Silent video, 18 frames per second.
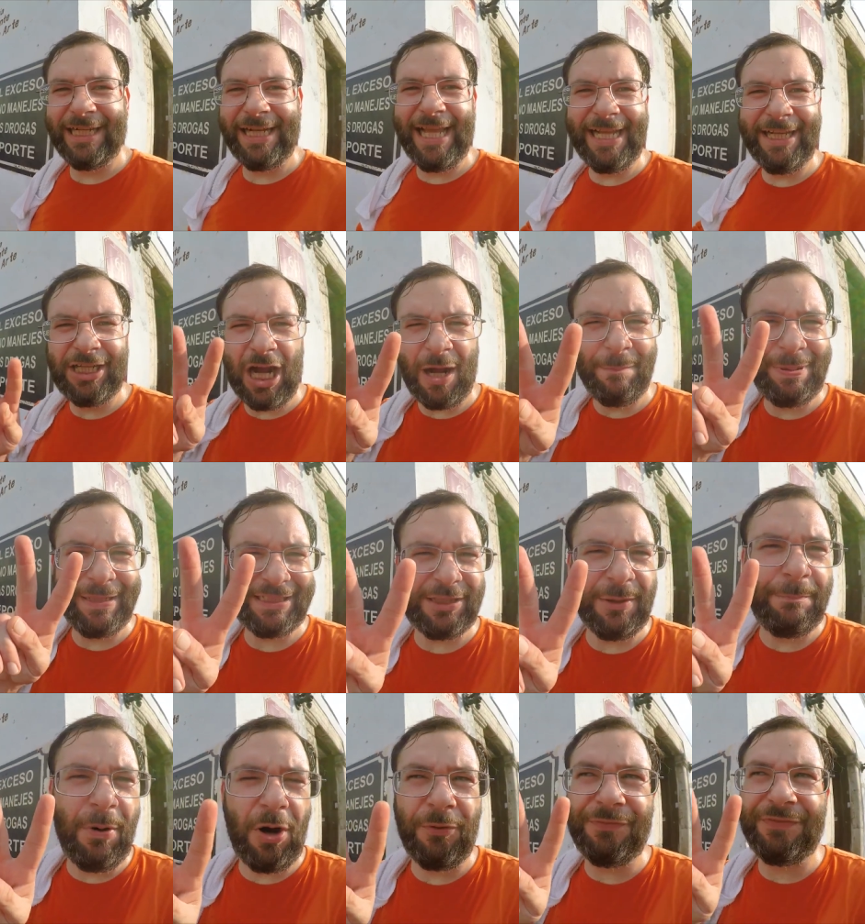gonna encompass
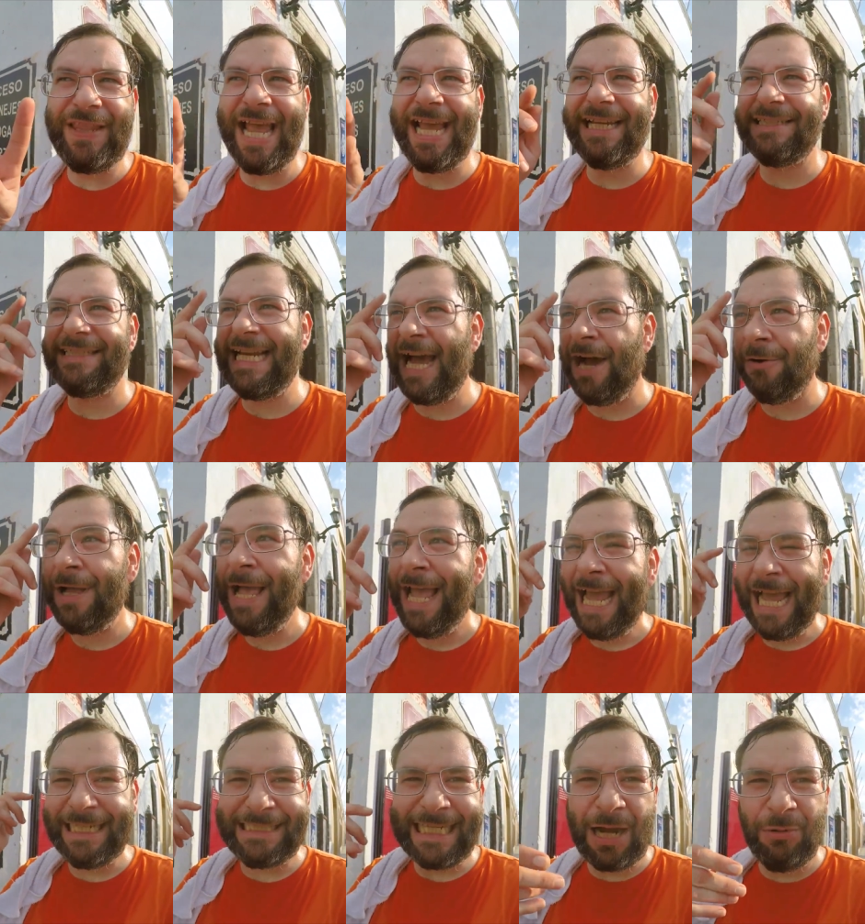the both days. Now,
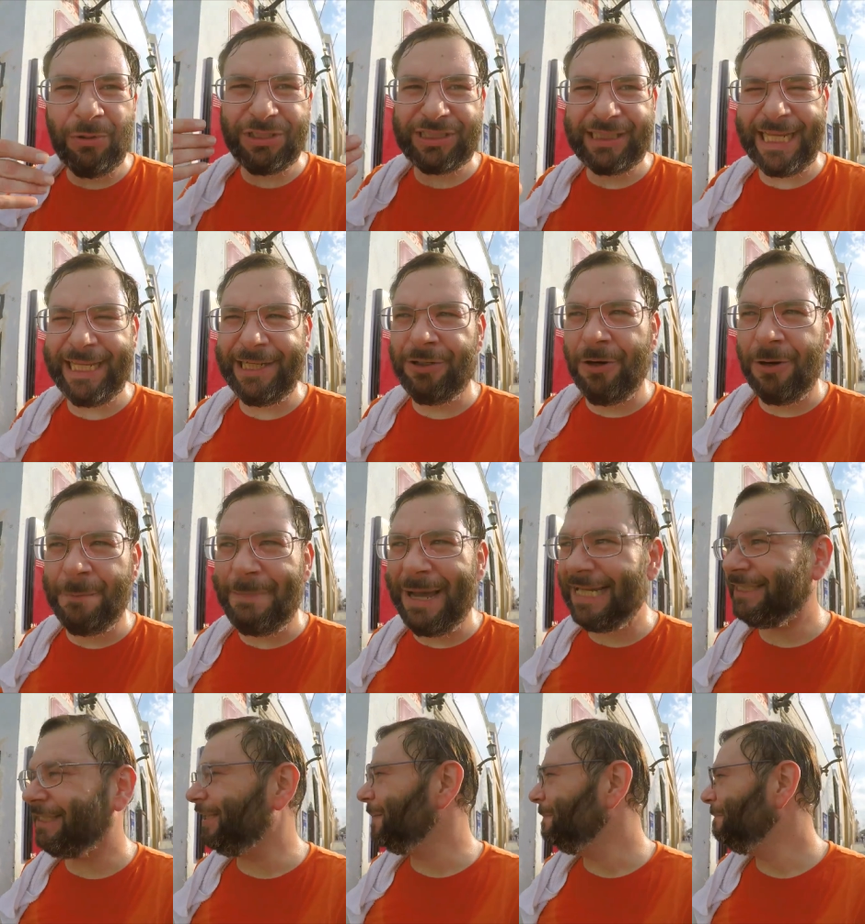as I was saying, going back to